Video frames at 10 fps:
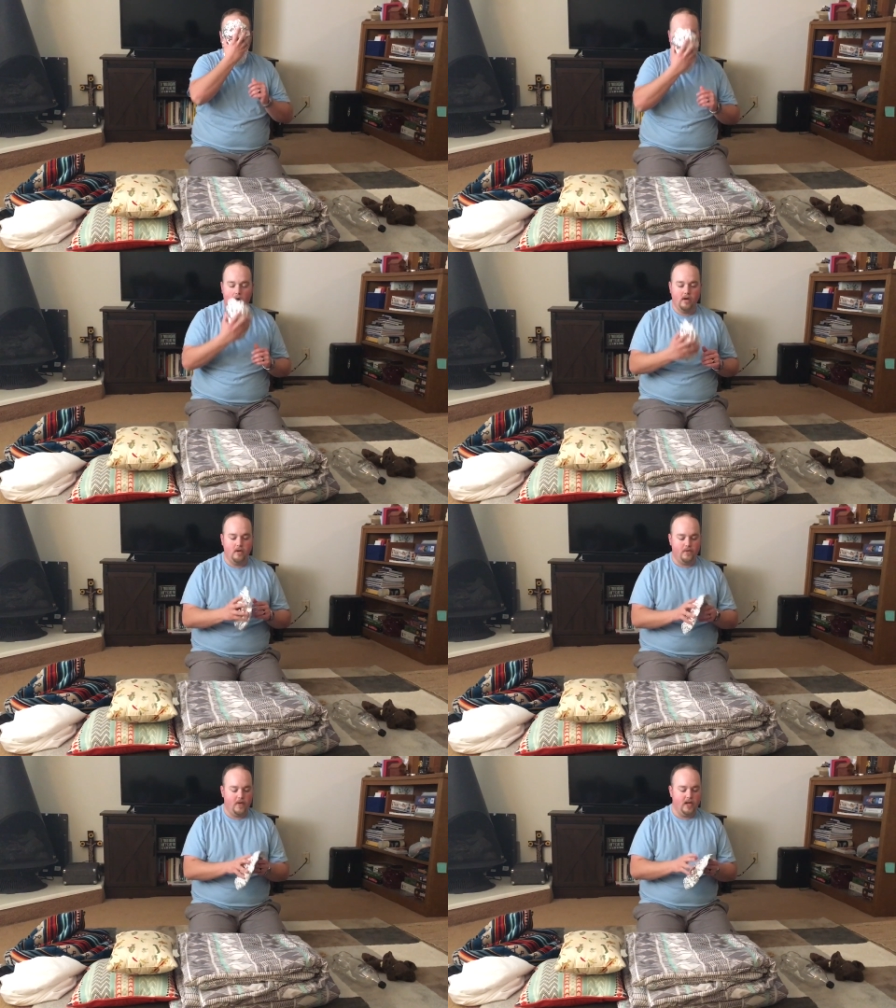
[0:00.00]
on your
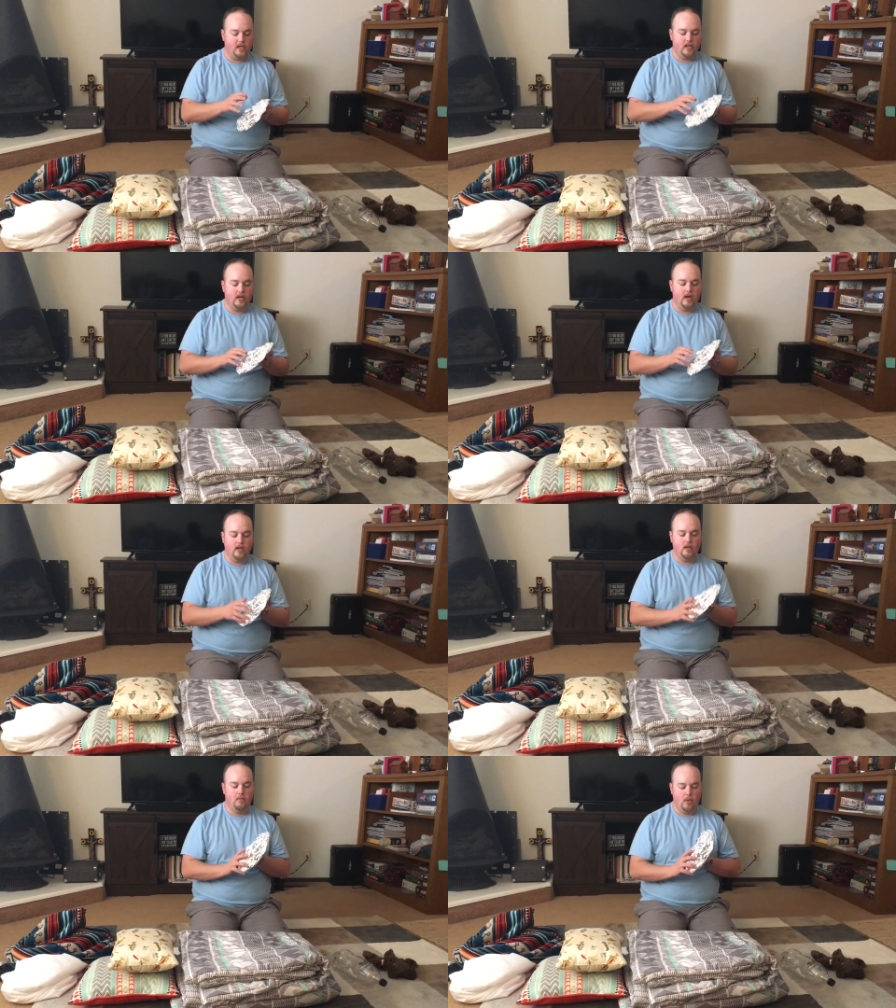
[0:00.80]
face and getting
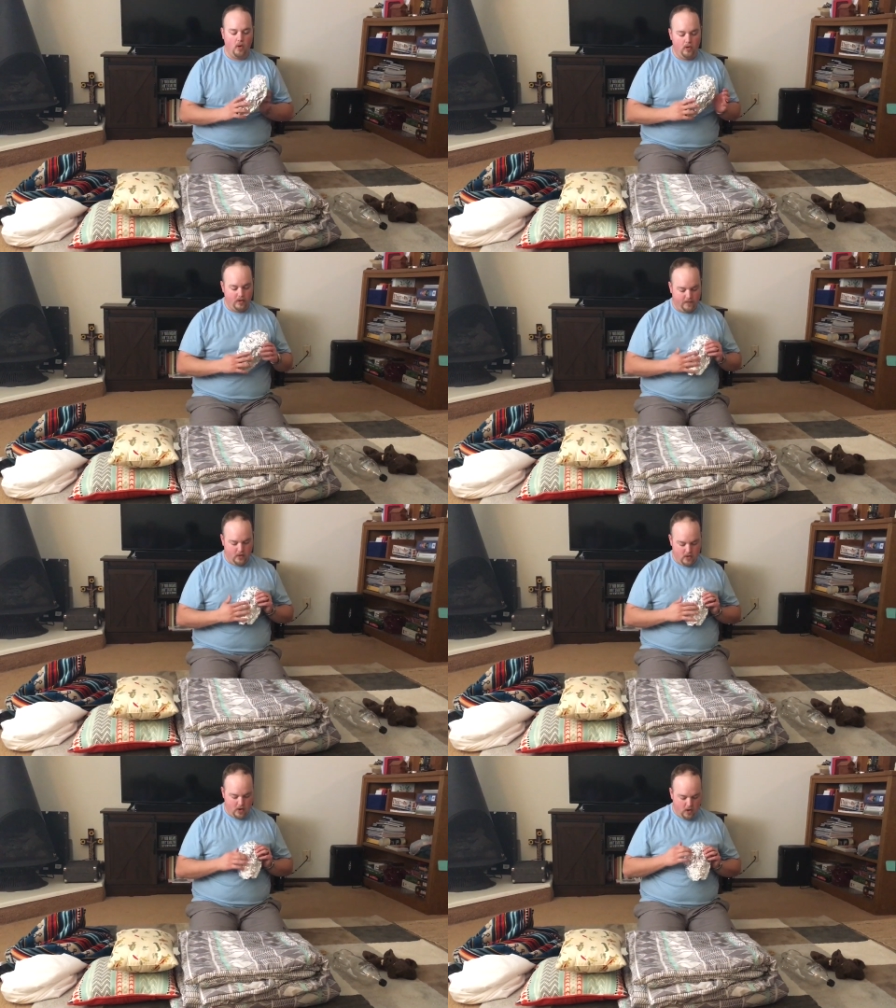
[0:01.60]
the mold of your
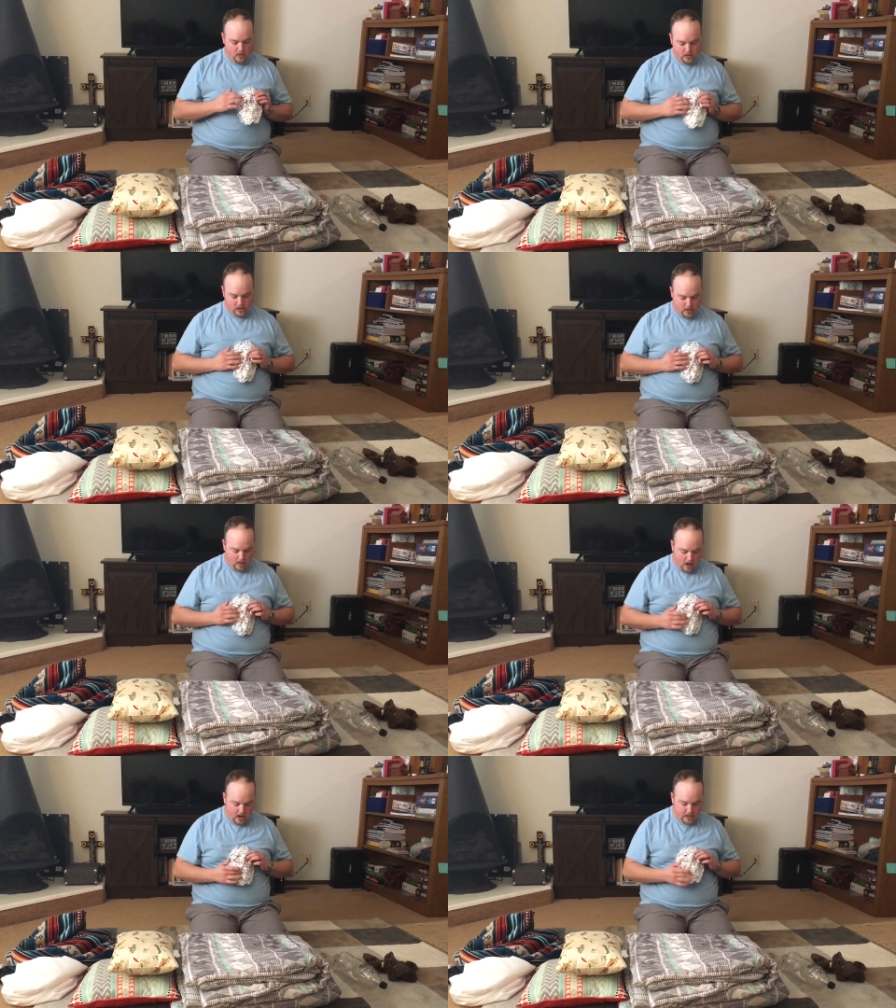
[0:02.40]
nose and your
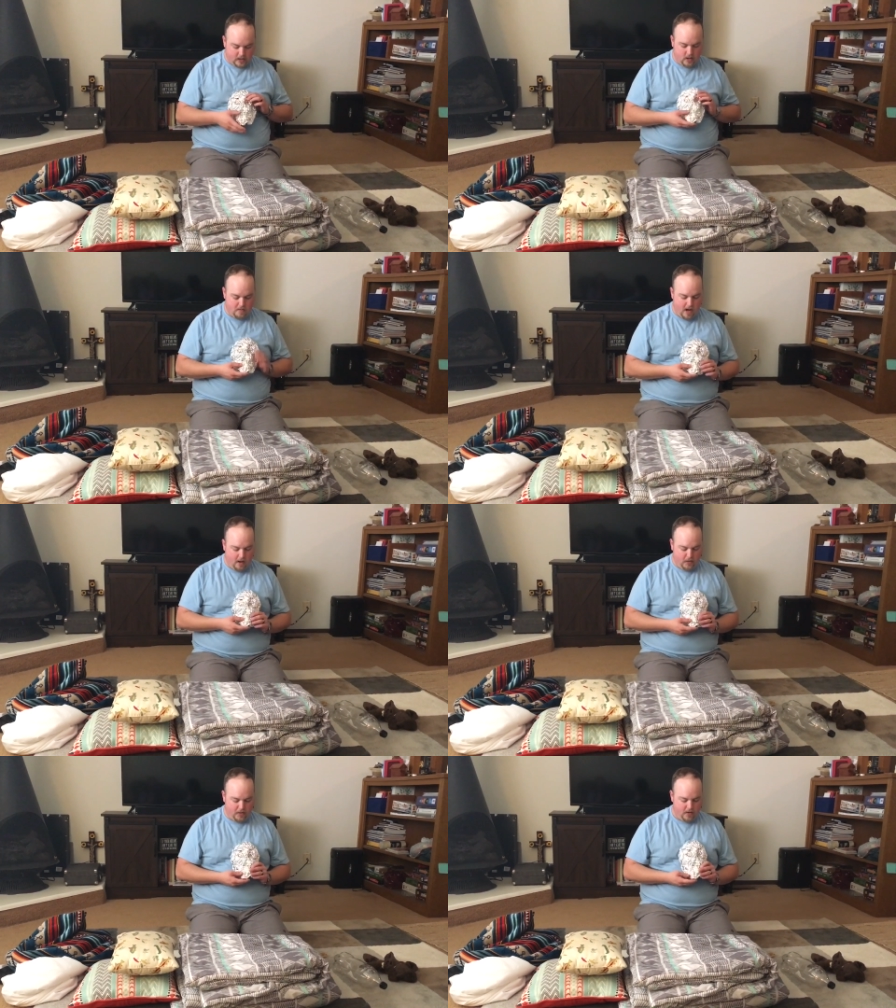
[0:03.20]
eyes and your mouth.